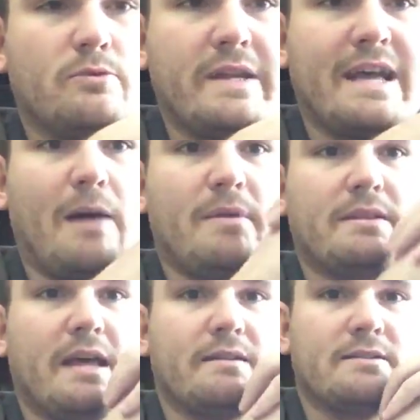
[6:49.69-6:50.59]
Recomment
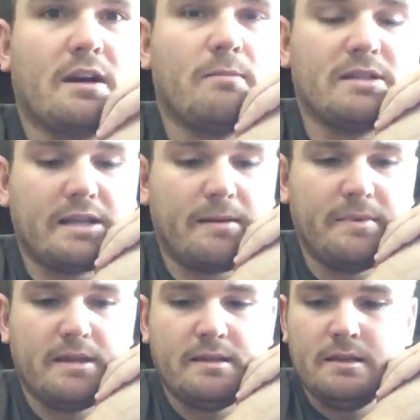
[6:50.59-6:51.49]
that. Sorry about that.
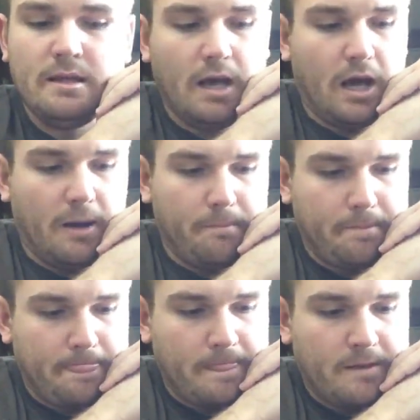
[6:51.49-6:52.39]
Um,
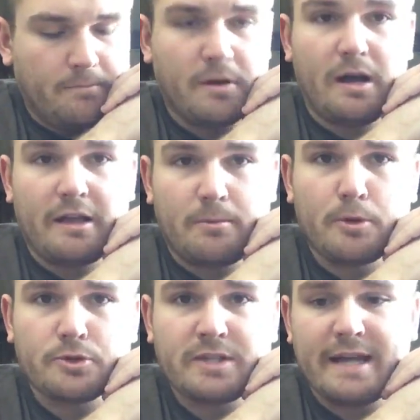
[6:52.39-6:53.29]
but on
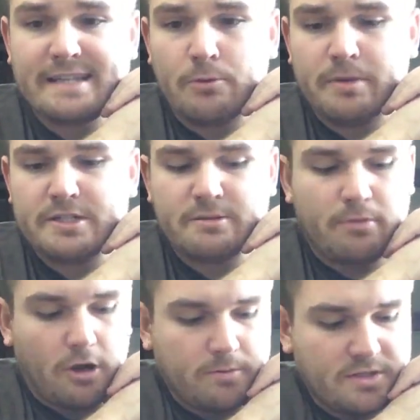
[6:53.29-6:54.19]
commercial ties, I don't pinch the
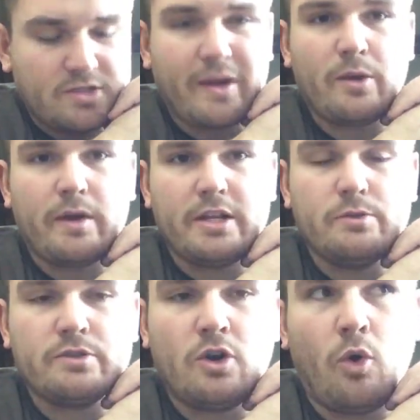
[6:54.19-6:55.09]
barbs, so I don't want to
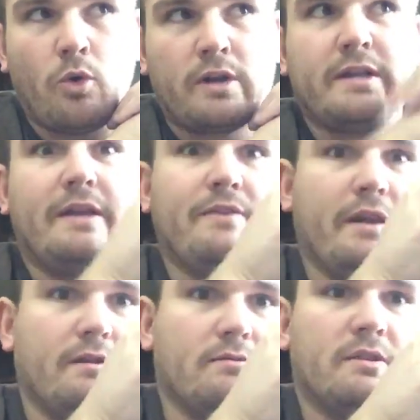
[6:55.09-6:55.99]
use cork and
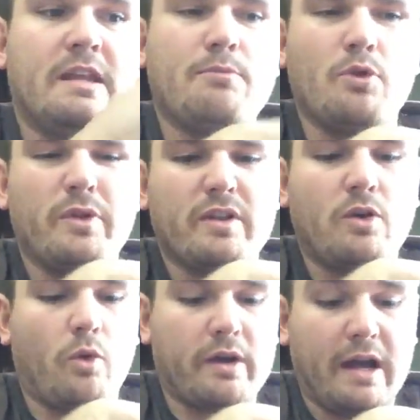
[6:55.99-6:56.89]
then keep ruining the
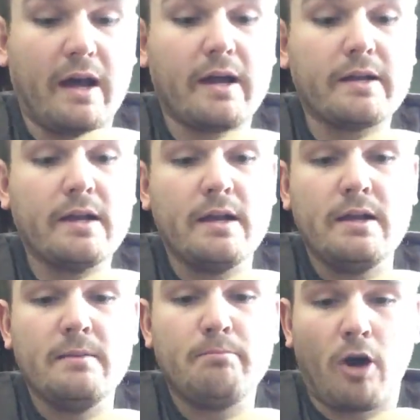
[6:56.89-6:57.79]
cork. On
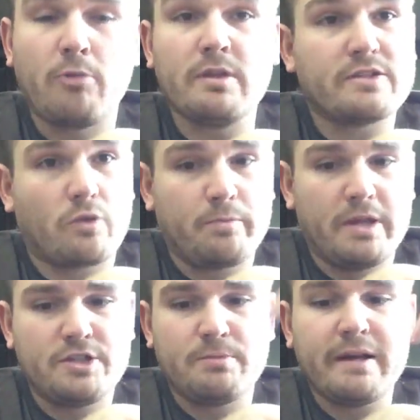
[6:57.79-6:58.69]
barbless or
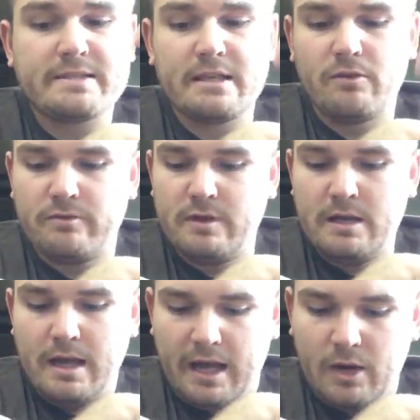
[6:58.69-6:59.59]
pinched myself,
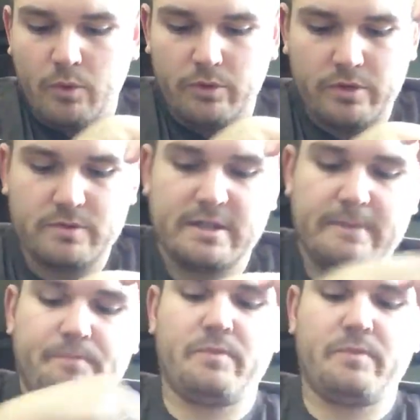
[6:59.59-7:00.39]
I will use that.